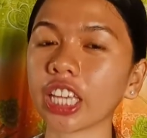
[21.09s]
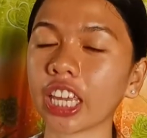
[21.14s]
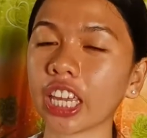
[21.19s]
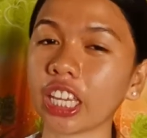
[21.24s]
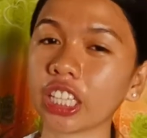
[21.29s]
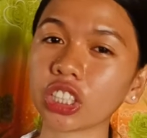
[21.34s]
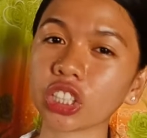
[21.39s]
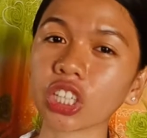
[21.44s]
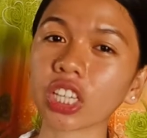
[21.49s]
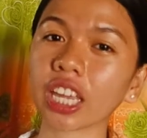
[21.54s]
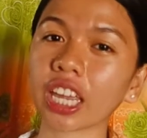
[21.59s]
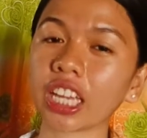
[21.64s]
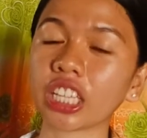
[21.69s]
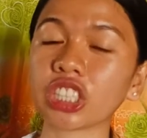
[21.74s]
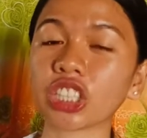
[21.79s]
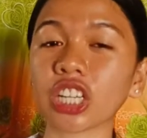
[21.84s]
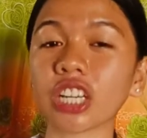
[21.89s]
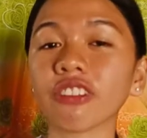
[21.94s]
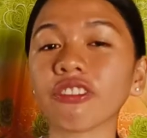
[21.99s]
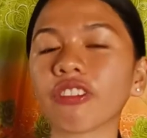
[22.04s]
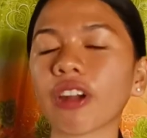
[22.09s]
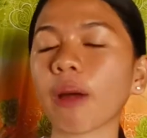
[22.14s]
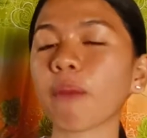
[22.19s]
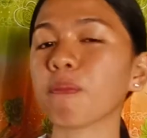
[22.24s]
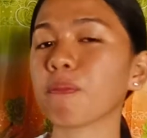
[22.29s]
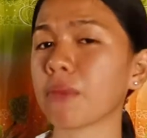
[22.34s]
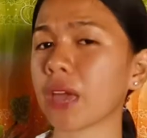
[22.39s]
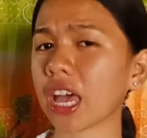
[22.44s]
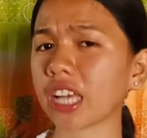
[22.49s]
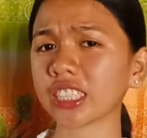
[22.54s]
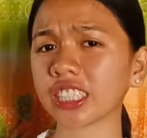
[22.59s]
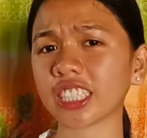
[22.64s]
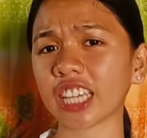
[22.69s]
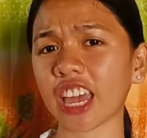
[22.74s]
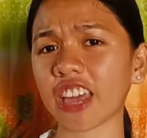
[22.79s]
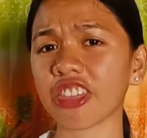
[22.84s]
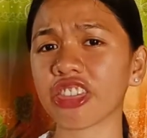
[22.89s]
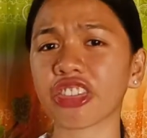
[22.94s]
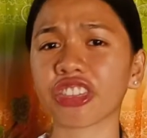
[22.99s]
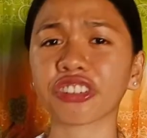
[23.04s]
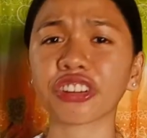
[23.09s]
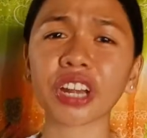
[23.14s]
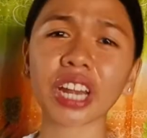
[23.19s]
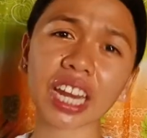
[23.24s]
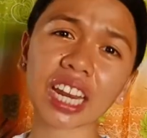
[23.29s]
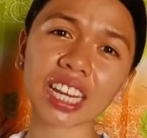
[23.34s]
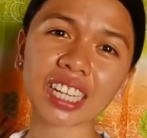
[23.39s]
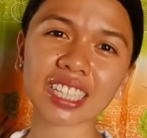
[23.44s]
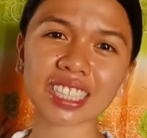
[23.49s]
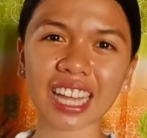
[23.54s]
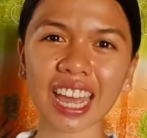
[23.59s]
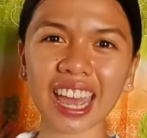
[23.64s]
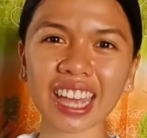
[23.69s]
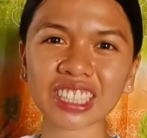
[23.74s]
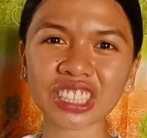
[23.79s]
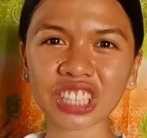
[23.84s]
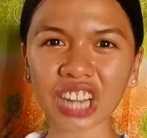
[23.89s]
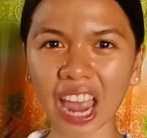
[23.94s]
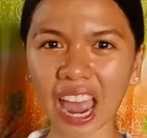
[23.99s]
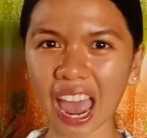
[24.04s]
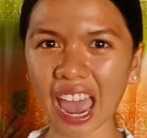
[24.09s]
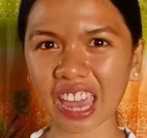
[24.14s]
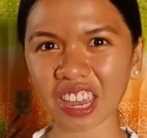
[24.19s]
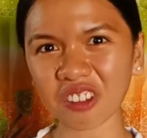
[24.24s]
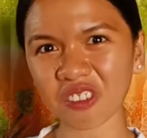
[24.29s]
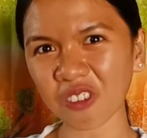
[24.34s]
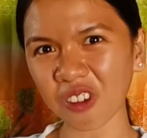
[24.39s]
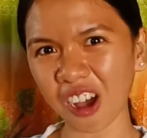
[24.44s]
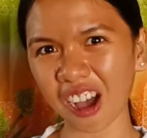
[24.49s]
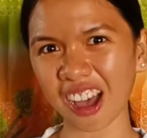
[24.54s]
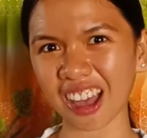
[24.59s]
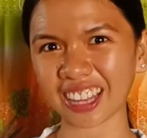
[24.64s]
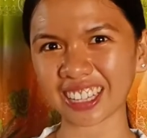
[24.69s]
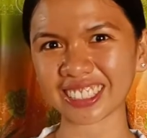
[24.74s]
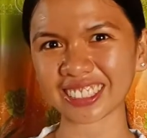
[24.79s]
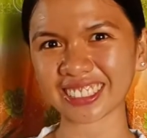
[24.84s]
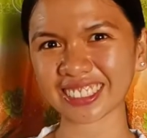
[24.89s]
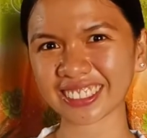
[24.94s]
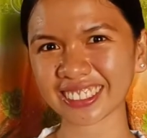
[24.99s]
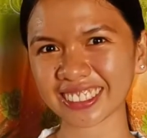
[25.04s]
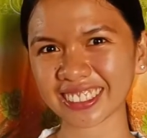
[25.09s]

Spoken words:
Education from BSED 3-I1.